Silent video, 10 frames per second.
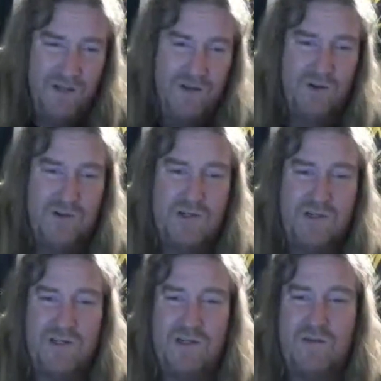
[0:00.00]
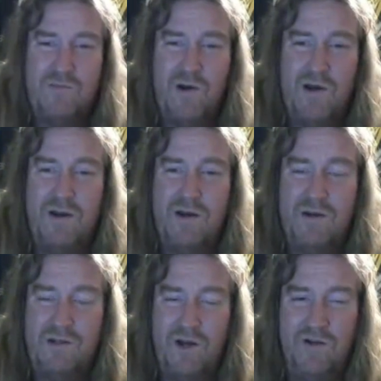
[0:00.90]
successes, but a
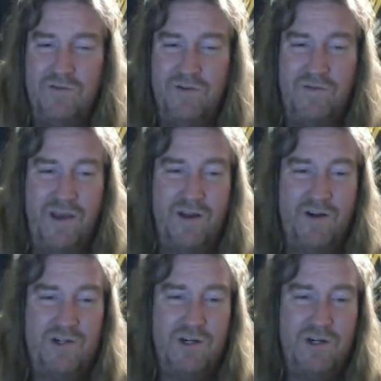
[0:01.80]
ton of advantage.